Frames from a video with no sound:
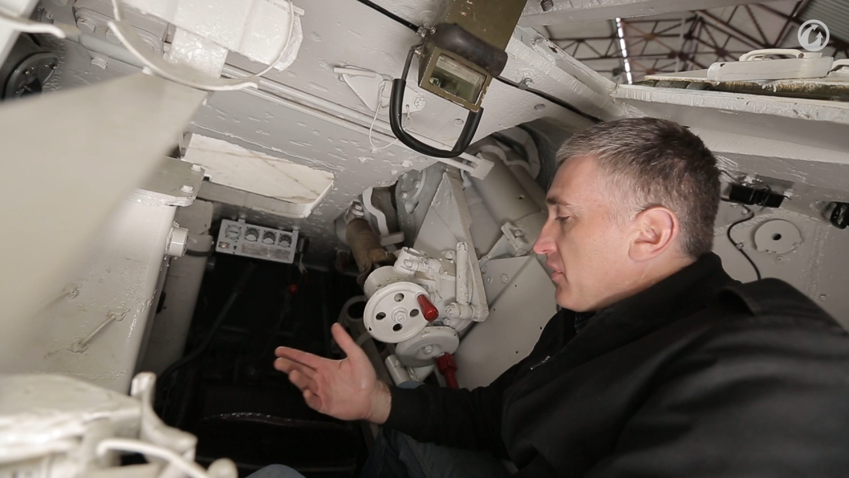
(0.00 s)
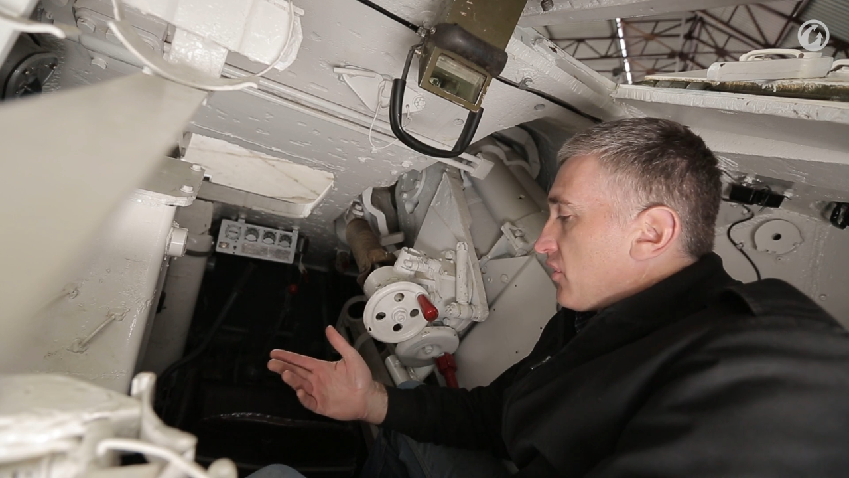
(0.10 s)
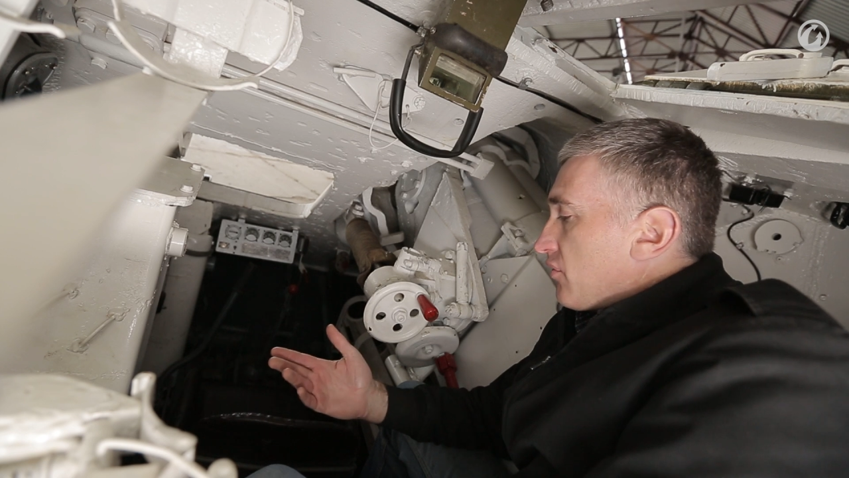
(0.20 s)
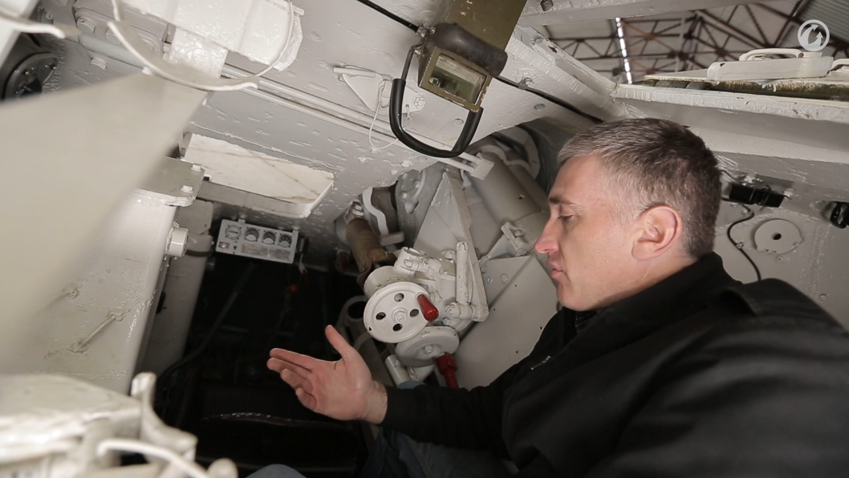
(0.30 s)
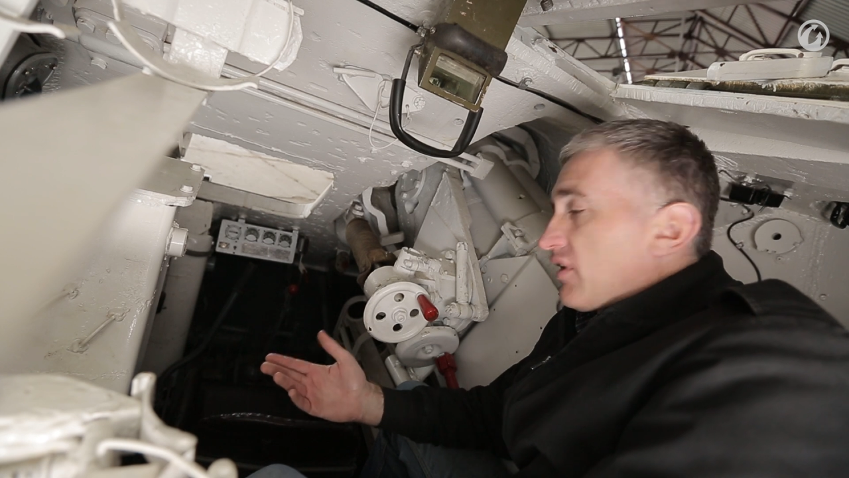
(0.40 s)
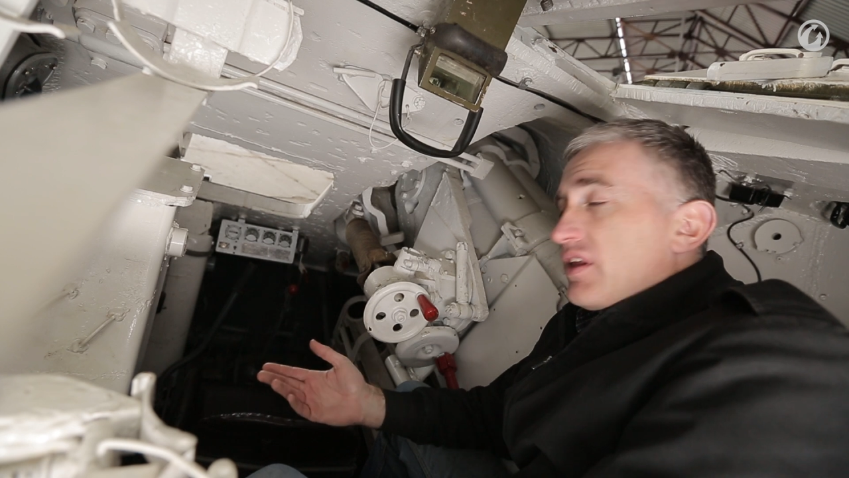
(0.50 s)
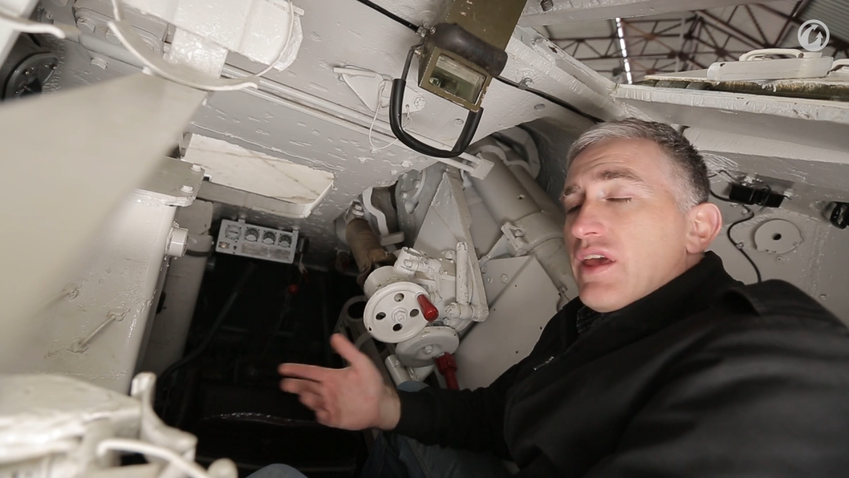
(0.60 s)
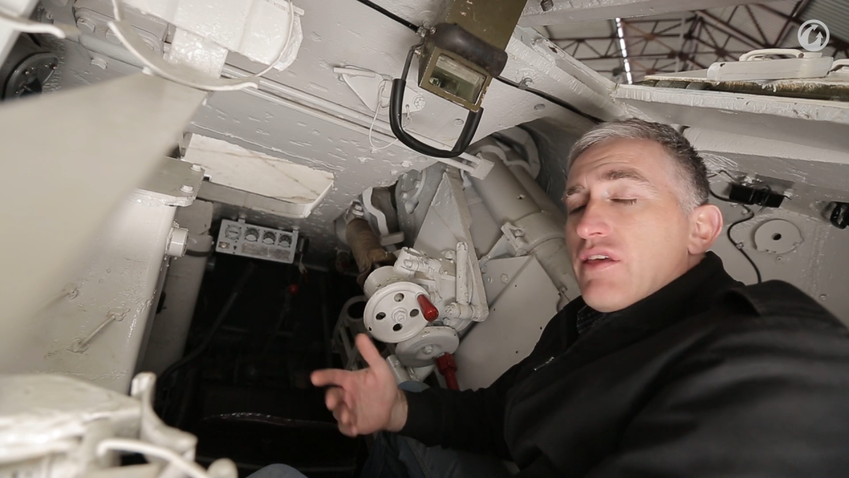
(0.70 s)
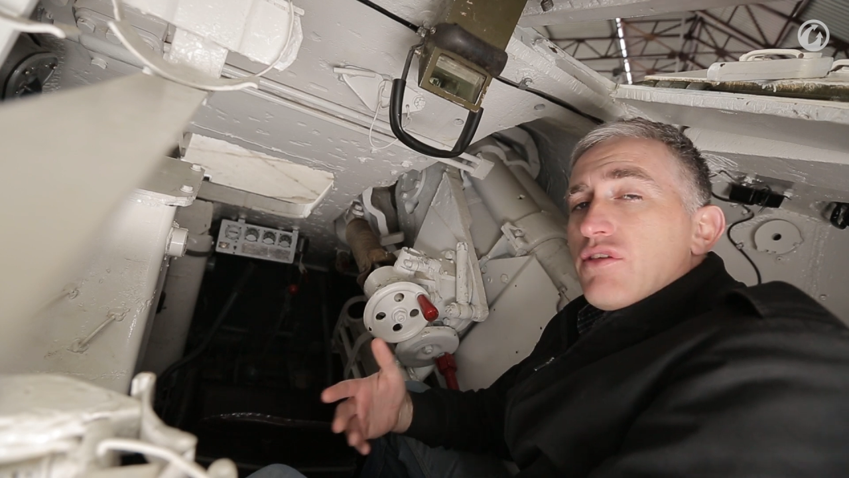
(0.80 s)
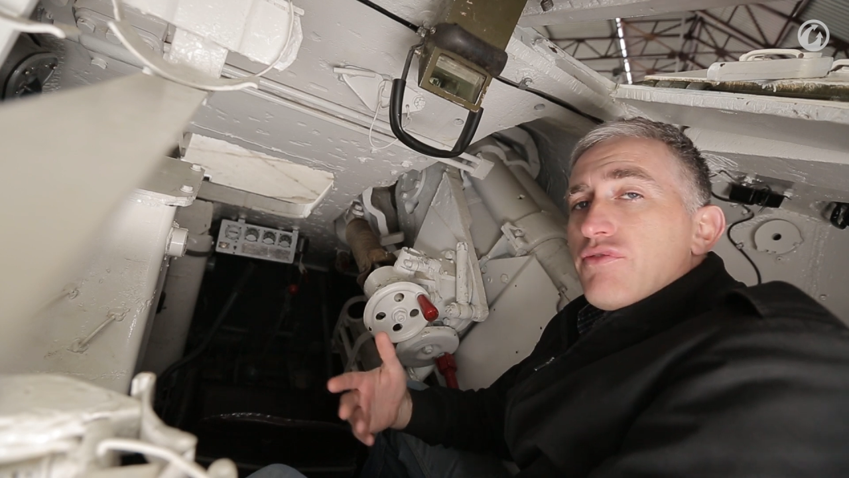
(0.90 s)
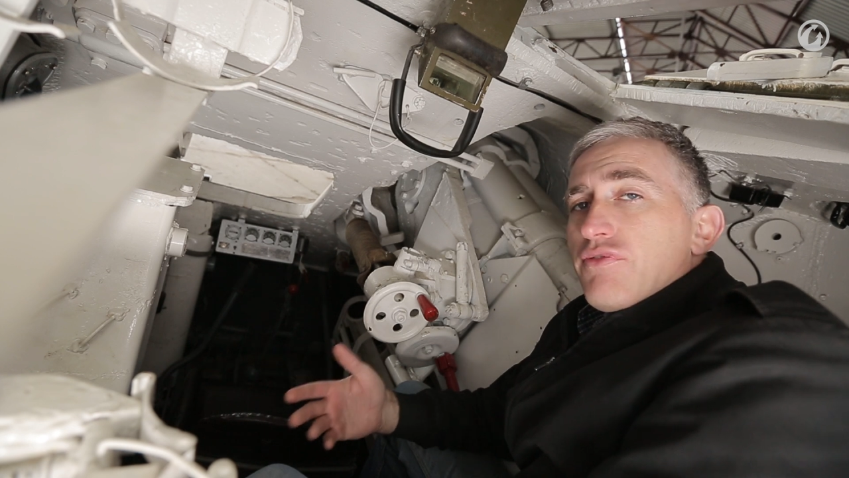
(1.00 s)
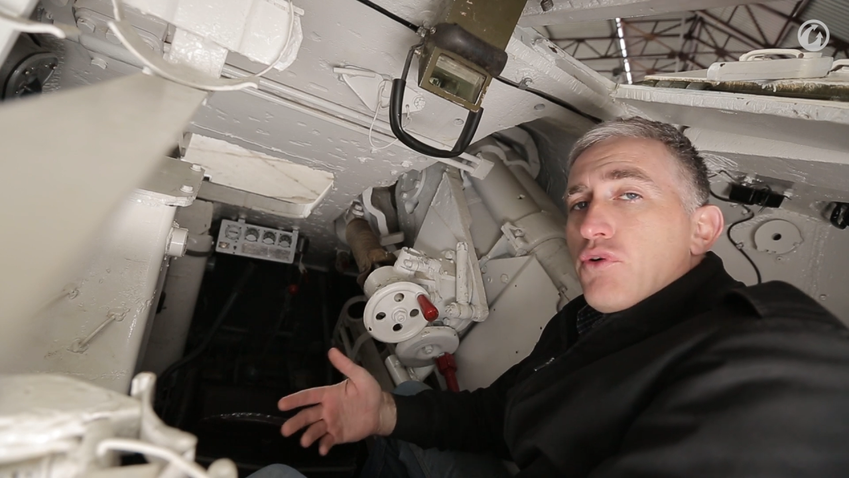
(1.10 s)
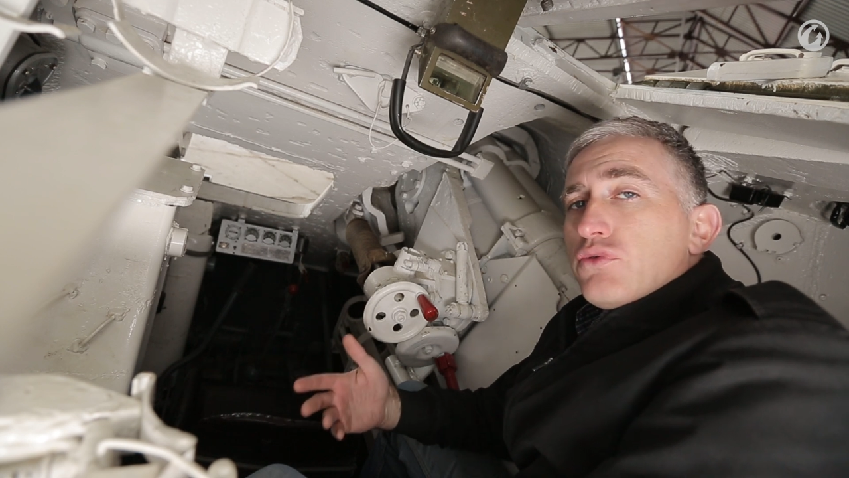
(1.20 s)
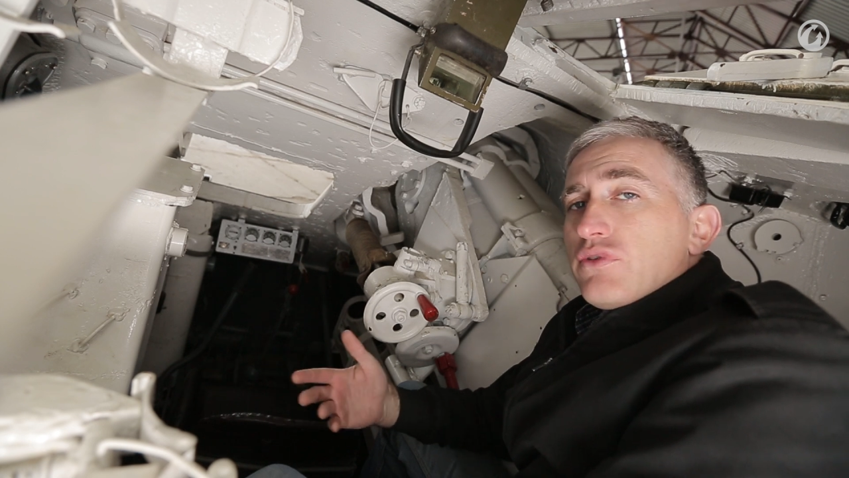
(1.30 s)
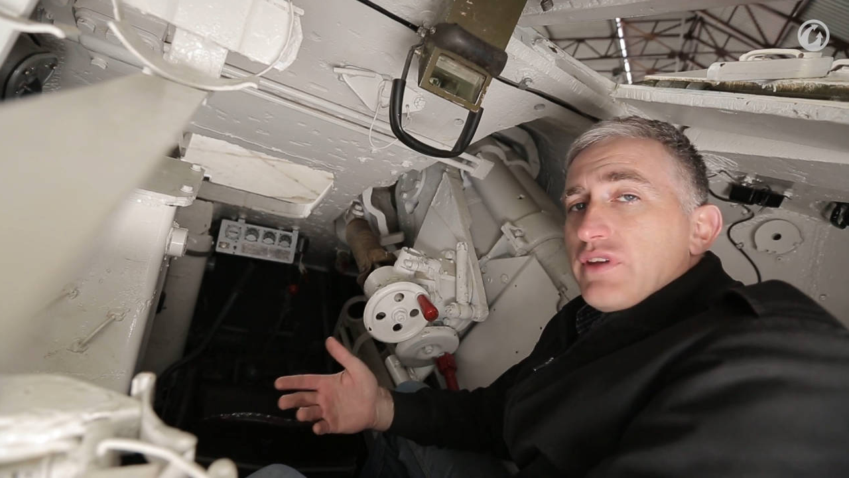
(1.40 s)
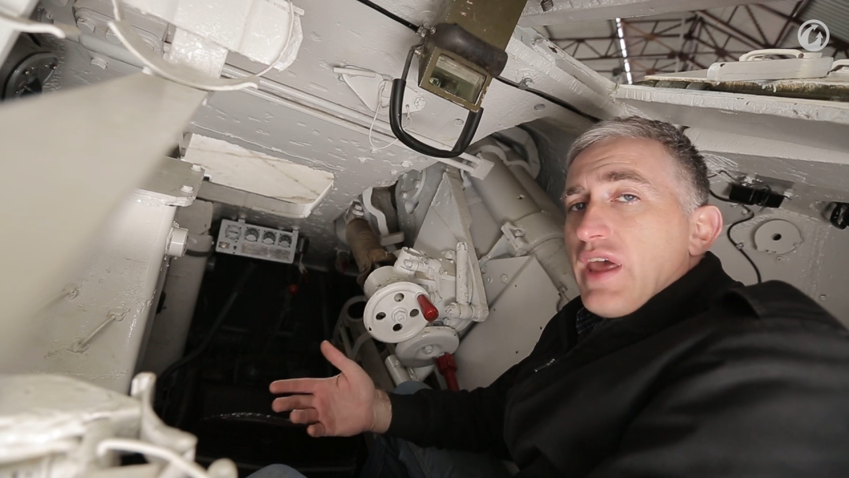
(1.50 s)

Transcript: the gunner's seat is to fold